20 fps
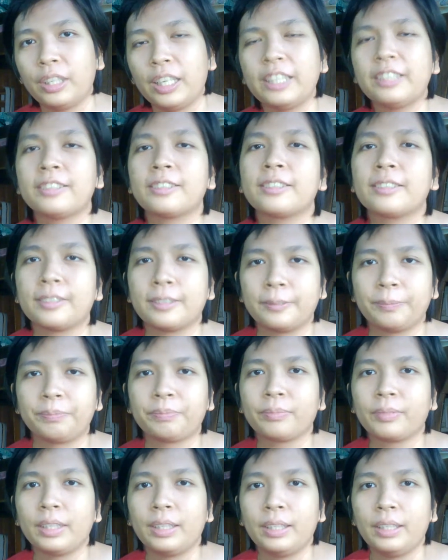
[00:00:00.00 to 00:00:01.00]
It's
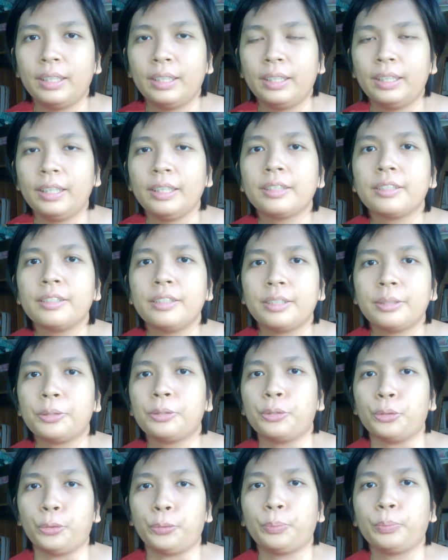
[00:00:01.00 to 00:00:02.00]
just
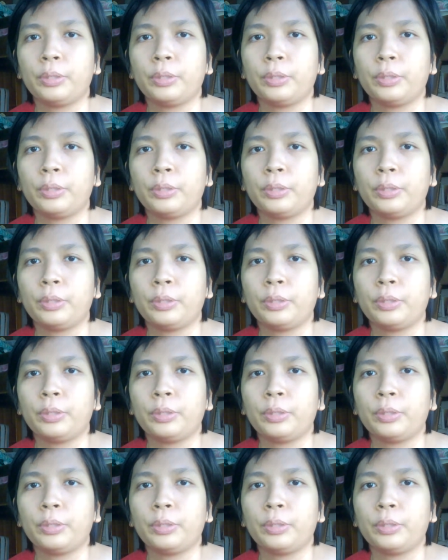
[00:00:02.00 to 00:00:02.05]
soup,